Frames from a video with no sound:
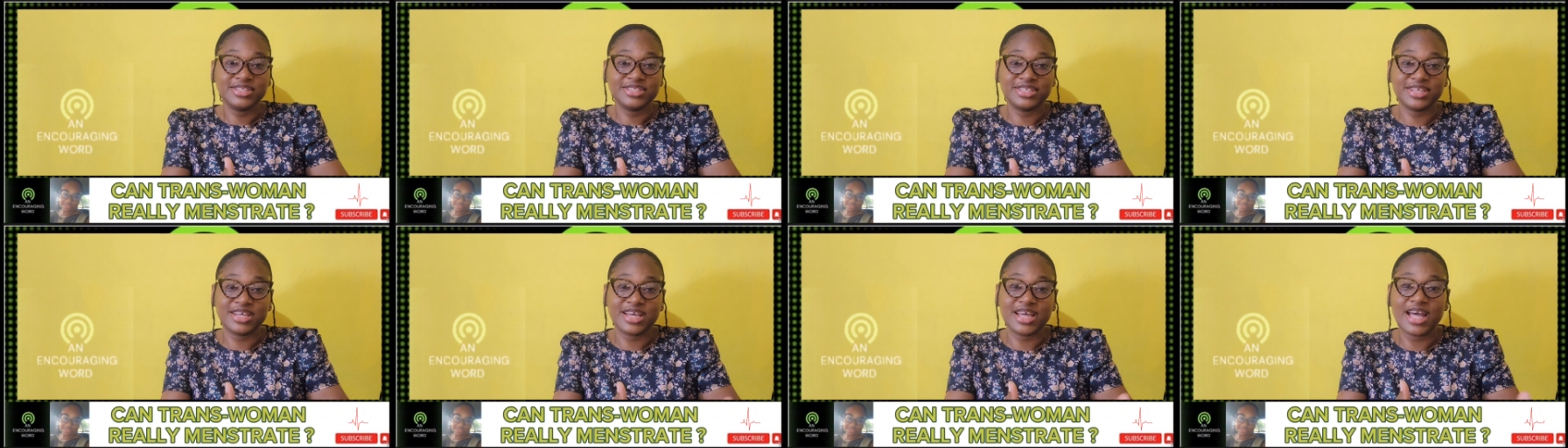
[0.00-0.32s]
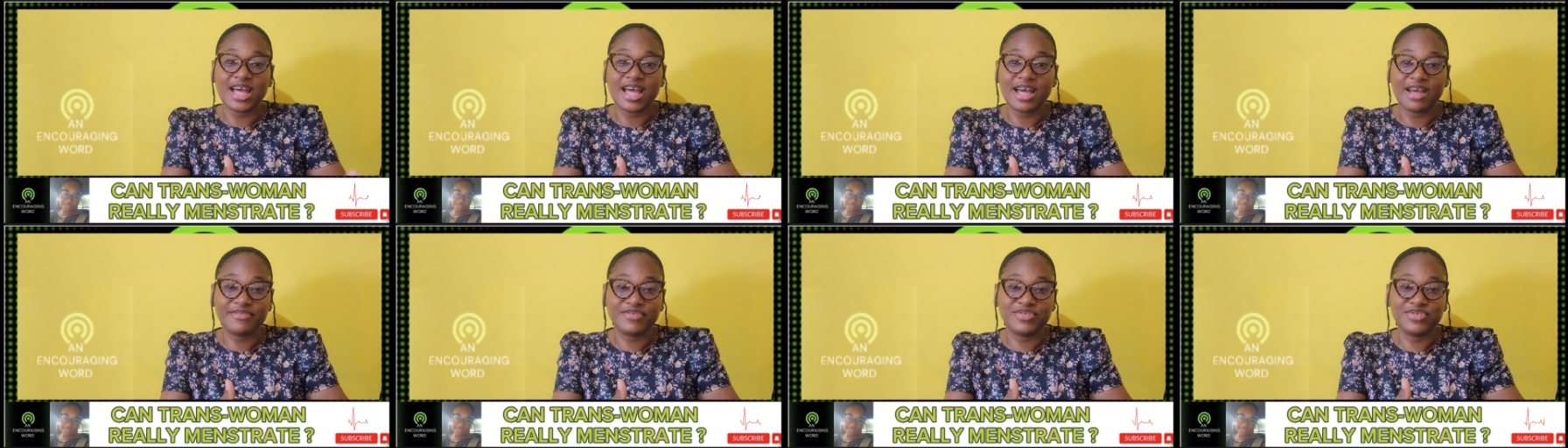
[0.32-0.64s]
to
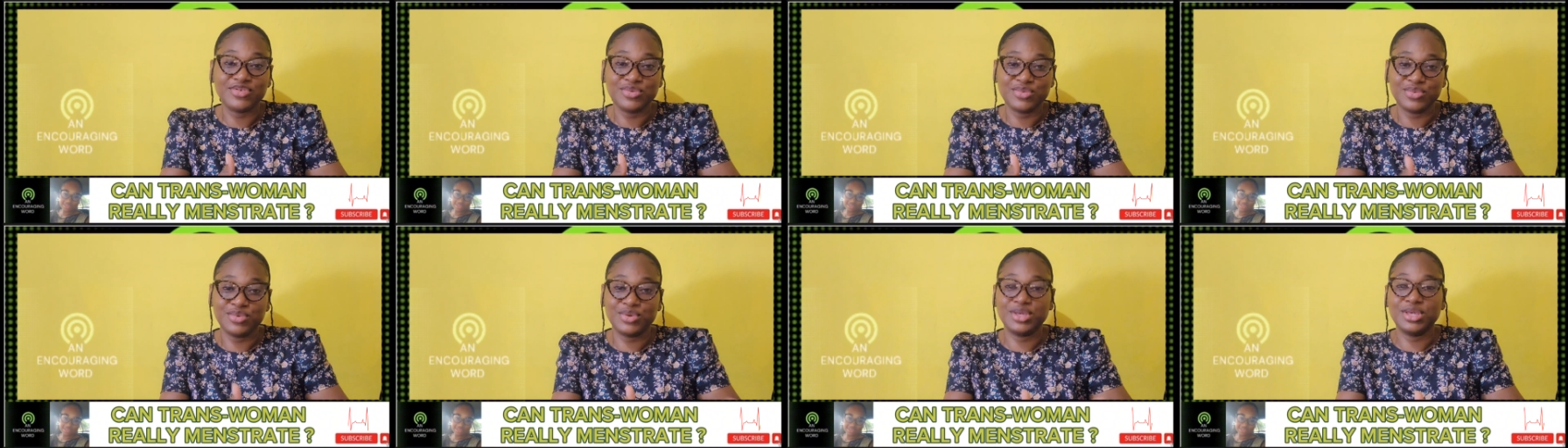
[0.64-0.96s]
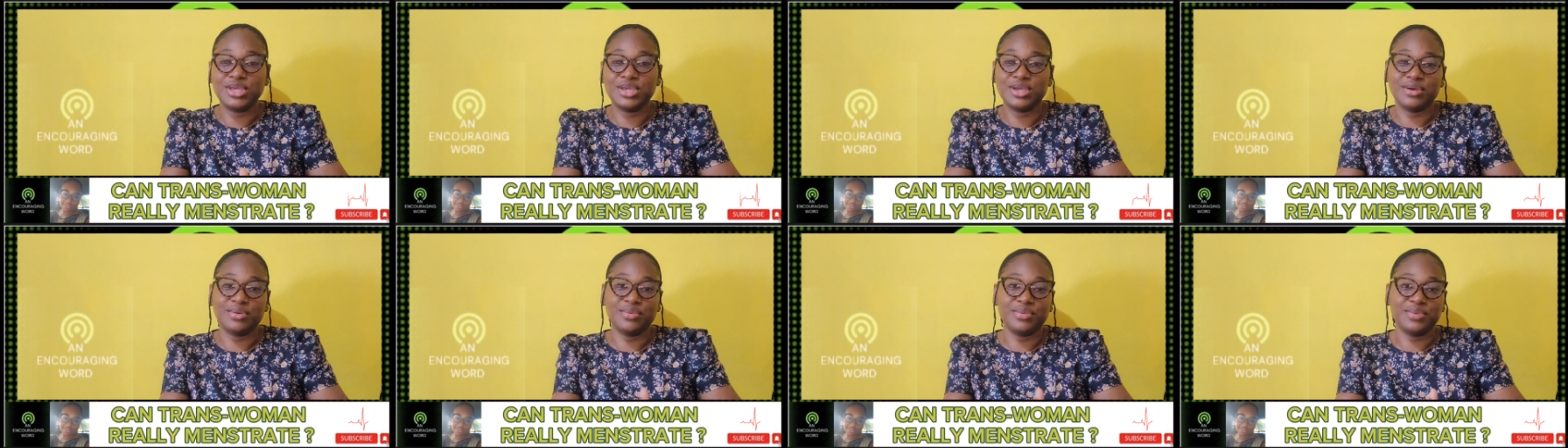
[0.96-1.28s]
have you
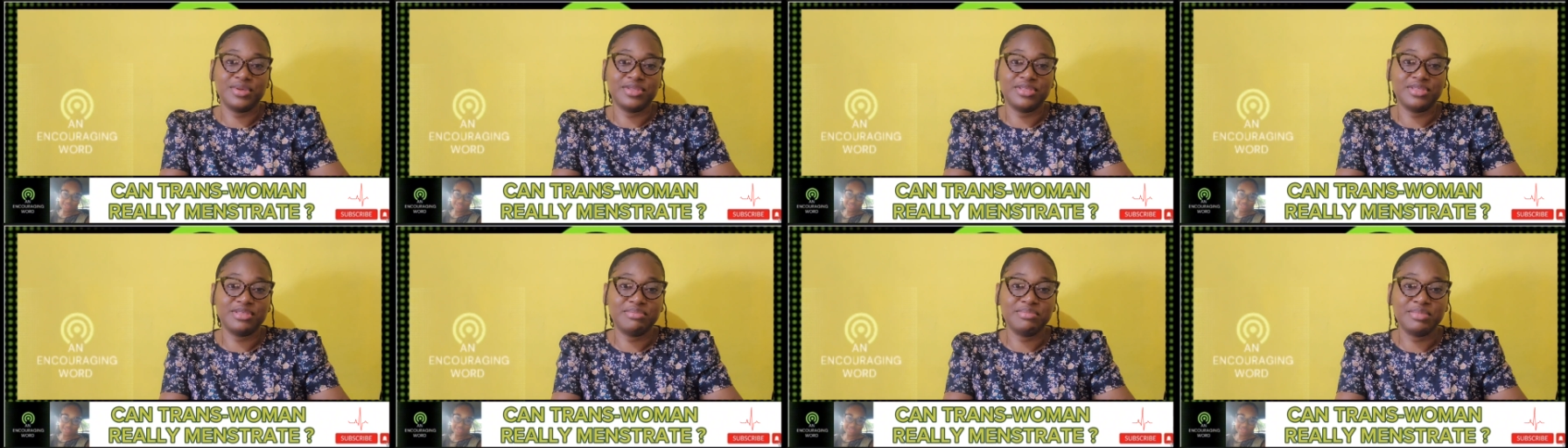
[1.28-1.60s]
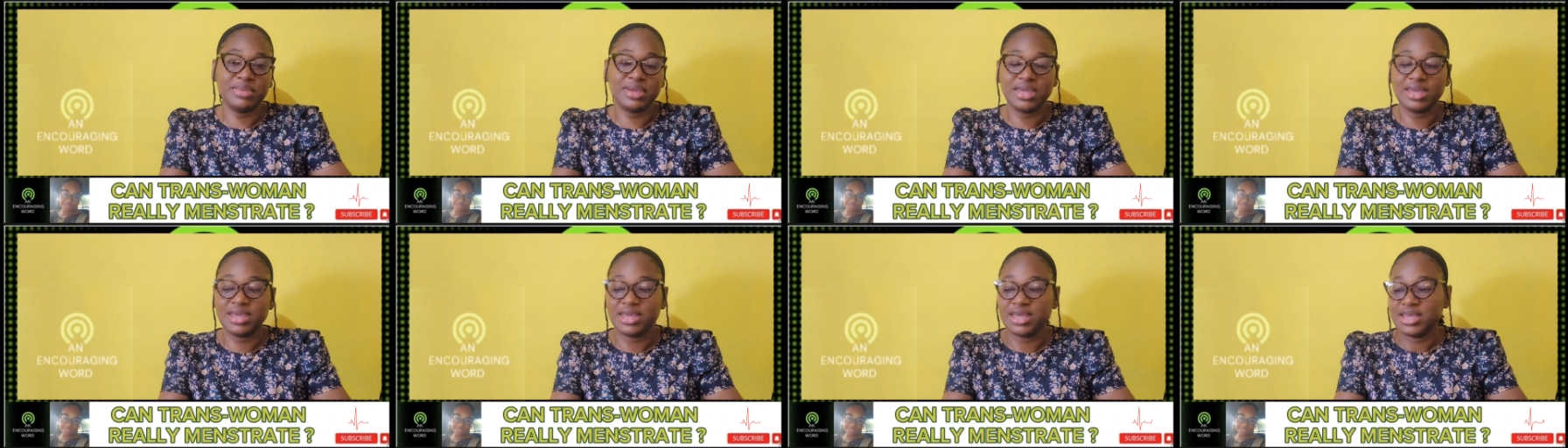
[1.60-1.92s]
here with
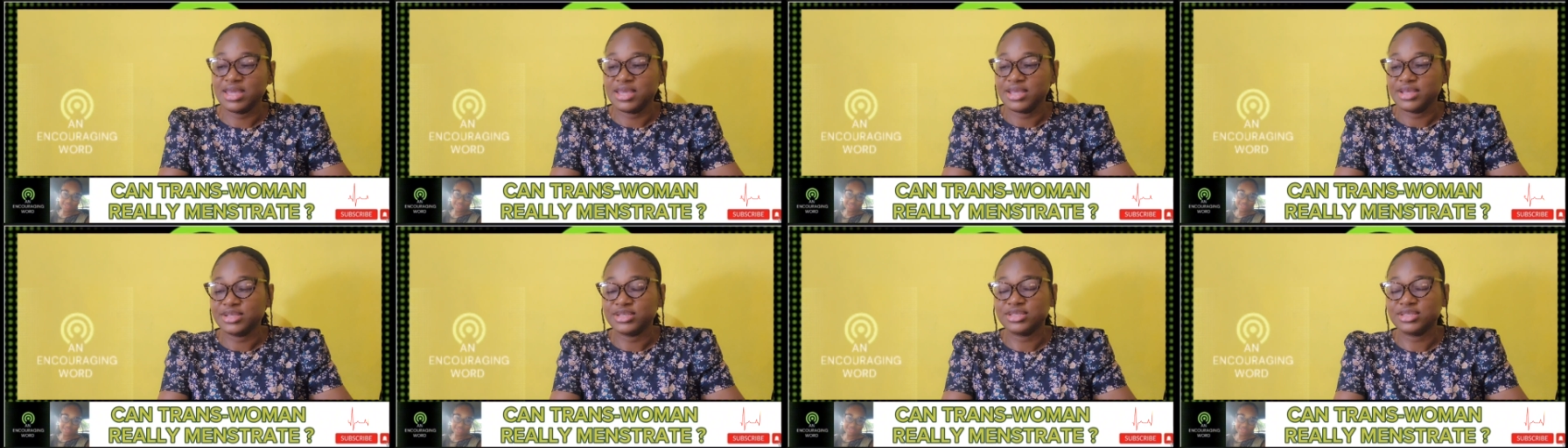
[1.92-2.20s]
me.